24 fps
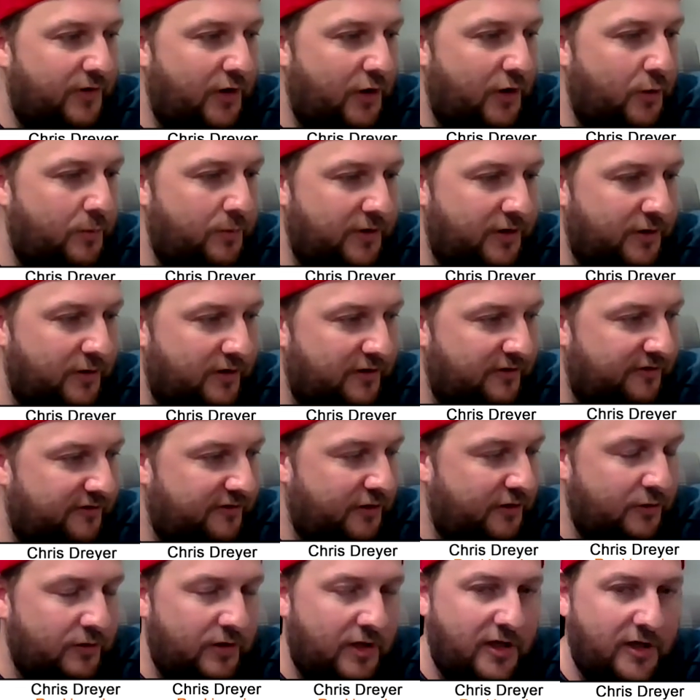oh, you're a
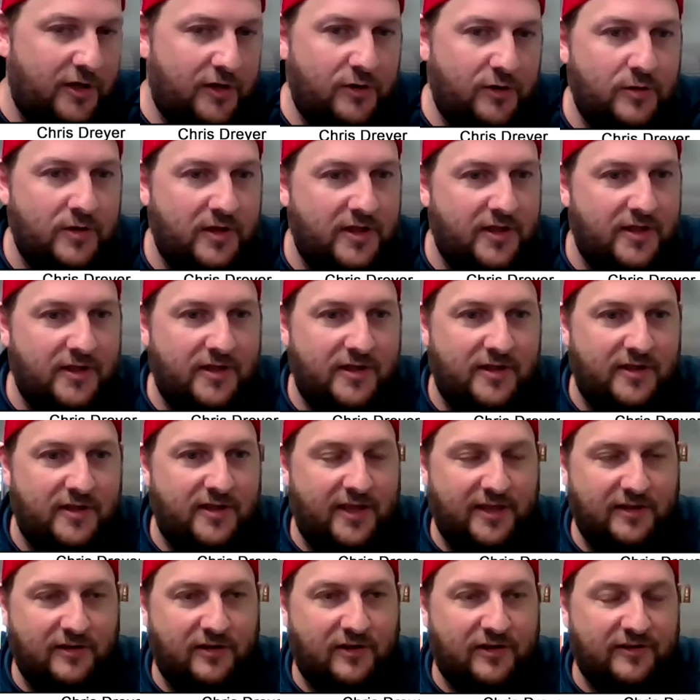solo
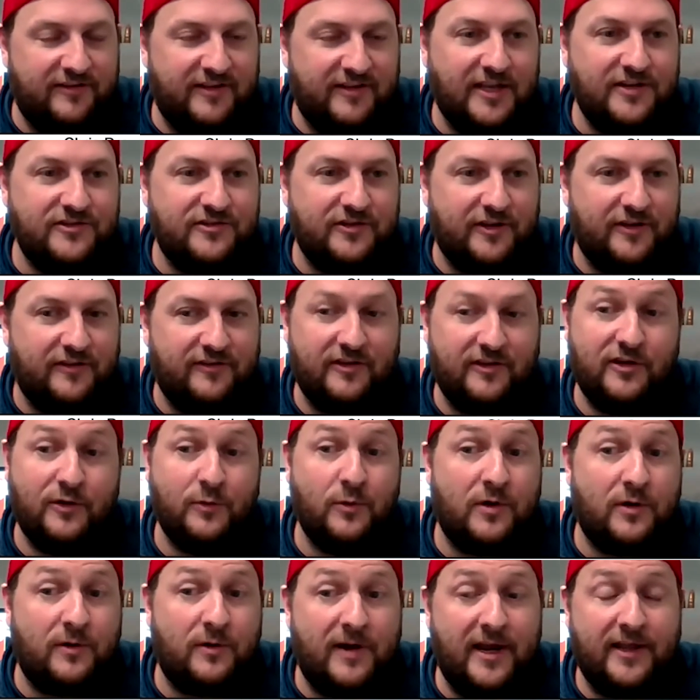in los angeles and you
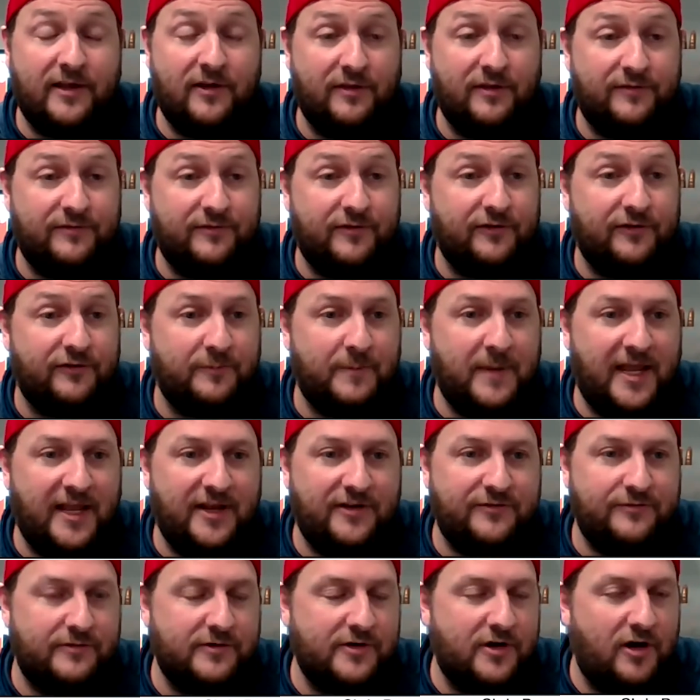want to rank on the first
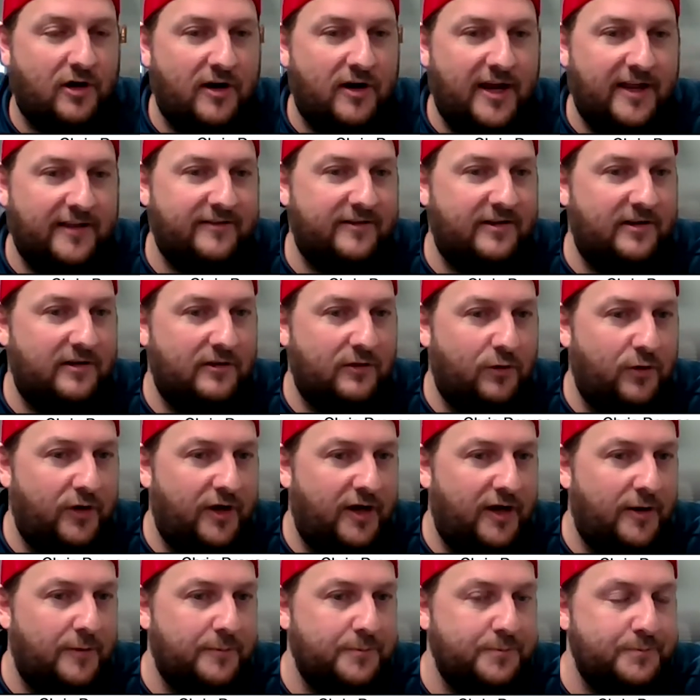page for car accident
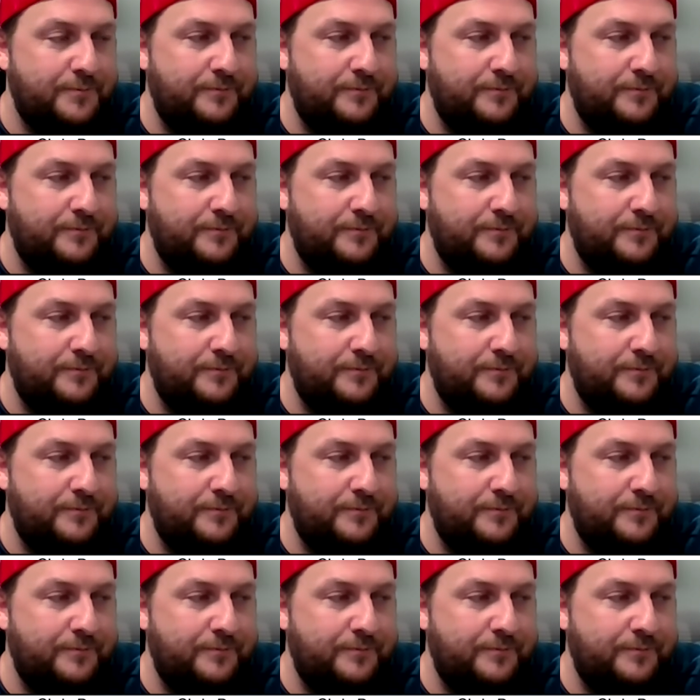lawyer